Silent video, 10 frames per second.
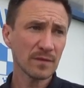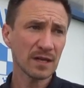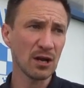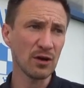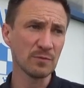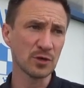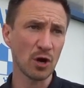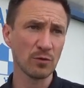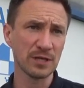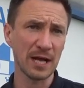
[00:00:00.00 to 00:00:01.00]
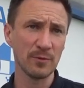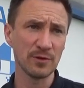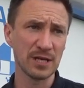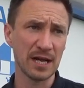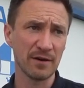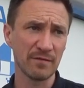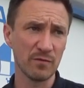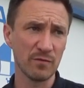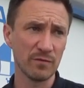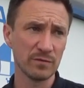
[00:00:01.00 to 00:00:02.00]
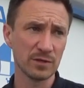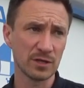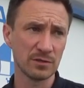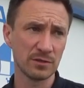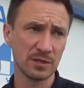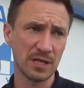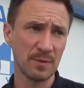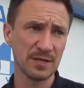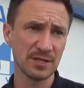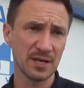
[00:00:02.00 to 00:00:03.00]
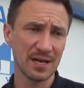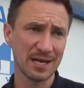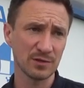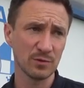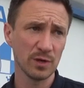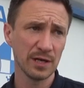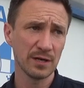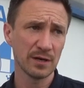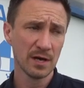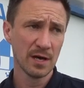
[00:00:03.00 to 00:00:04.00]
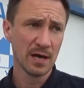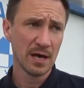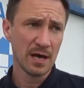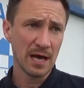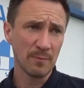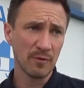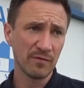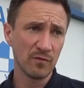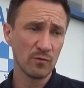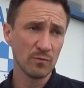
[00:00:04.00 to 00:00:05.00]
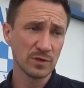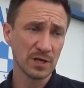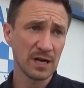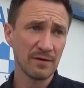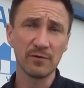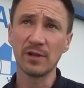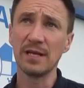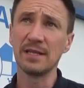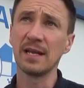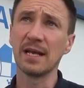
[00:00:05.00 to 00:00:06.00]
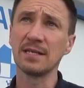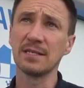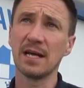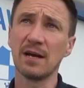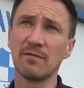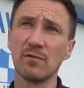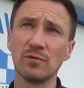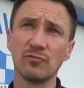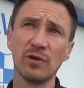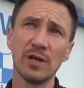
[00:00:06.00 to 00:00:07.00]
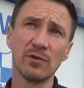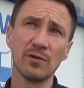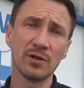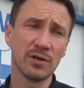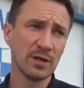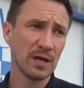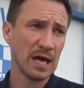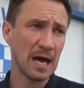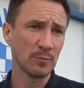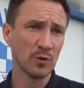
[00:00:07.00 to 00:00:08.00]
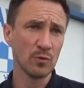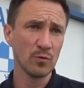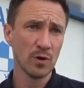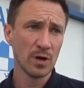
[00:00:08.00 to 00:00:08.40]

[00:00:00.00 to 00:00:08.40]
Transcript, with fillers: Yeah, look, it was Carl's debut today, and I thought to step into the National League and perform to the level that he did again today. I thought it was really good. And Abdul,